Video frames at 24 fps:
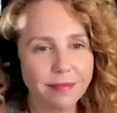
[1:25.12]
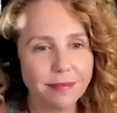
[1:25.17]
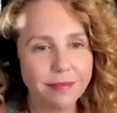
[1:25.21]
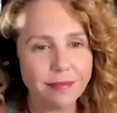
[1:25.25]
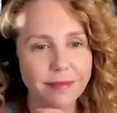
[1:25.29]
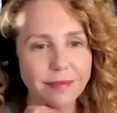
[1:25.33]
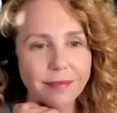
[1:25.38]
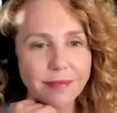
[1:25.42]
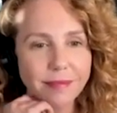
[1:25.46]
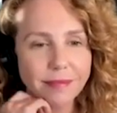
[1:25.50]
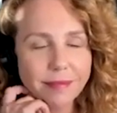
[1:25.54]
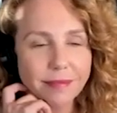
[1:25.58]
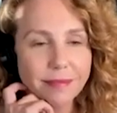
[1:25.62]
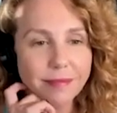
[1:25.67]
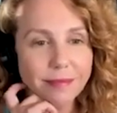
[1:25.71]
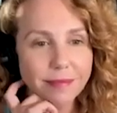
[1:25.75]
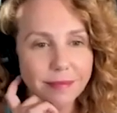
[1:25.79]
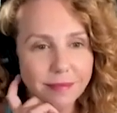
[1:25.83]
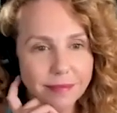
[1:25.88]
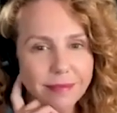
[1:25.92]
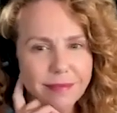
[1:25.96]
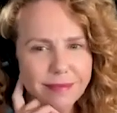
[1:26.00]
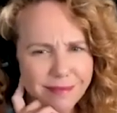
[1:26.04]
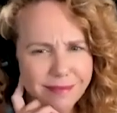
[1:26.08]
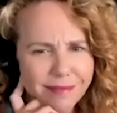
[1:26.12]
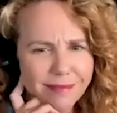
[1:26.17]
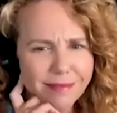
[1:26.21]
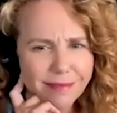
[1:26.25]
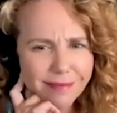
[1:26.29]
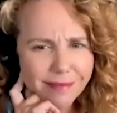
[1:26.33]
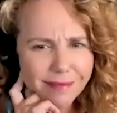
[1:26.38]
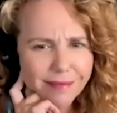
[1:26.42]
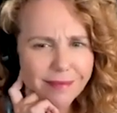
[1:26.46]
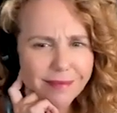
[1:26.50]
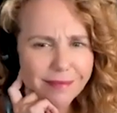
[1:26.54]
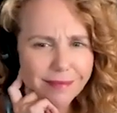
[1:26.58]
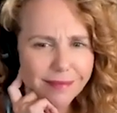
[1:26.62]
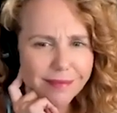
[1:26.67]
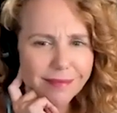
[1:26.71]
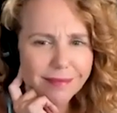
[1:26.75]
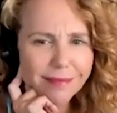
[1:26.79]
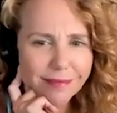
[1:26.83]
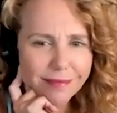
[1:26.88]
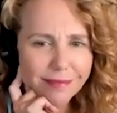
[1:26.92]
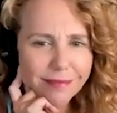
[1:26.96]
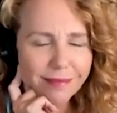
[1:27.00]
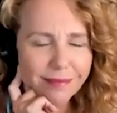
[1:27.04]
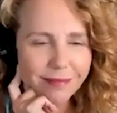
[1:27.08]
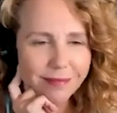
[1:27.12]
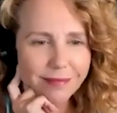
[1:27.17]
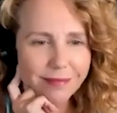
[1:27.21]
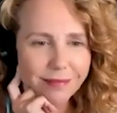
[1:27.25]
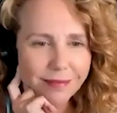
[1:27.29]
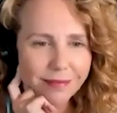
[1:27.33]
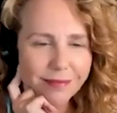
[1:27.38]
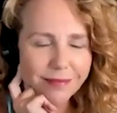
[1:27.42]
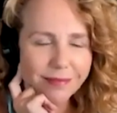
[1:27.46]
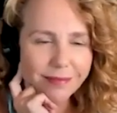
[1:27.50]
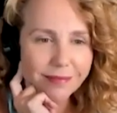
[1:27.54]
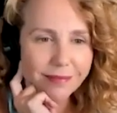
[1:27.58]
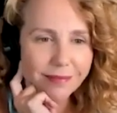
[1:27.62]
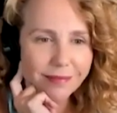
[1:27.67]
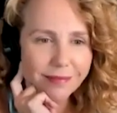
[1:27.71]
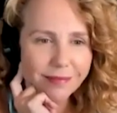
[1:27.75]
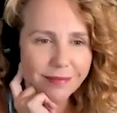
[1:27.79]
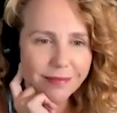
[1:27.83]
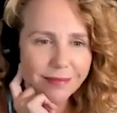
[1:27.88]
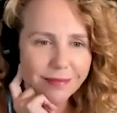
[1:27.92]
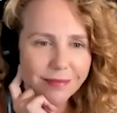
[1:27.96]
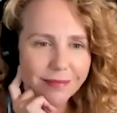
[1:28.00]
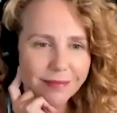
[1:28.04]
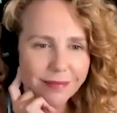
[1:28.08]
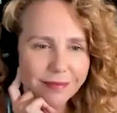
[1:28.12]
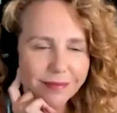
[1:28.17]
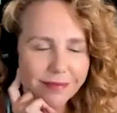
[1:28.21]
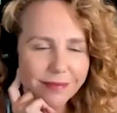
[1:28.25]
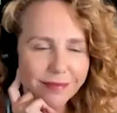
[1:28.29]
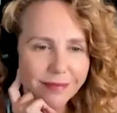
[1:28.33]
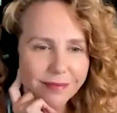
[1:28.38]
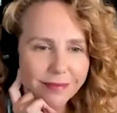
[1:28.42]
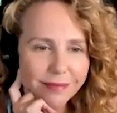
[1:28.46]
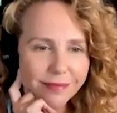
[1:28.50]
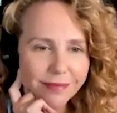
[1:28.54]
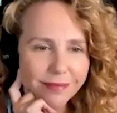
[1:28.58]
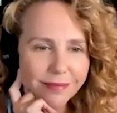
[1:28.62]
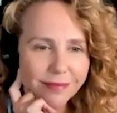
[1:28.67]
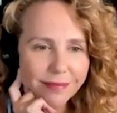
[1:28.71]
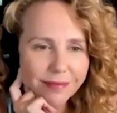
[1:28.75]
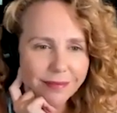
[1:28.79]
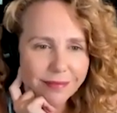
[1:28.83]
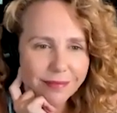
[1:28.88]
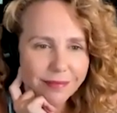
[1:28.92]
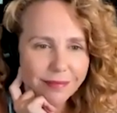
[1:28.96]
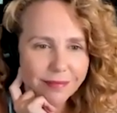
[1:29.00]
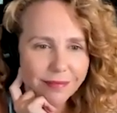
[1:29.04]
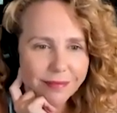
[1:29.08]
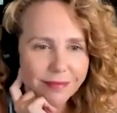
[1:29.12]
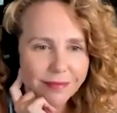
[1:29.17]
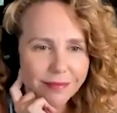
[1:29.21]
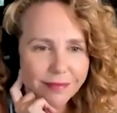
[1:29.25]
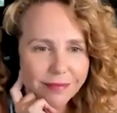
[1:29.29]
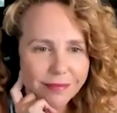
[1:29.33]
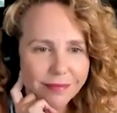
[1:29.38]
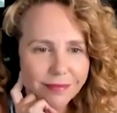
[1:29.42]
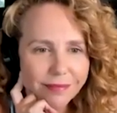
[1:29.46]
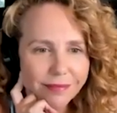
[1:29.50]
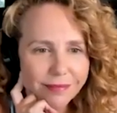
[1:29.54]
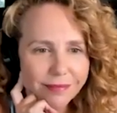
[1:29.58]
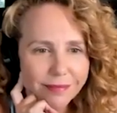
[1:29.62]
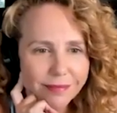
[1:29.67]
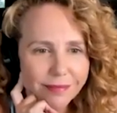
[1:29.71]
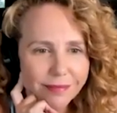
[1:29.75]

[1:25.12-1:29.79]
This person isn't speaking.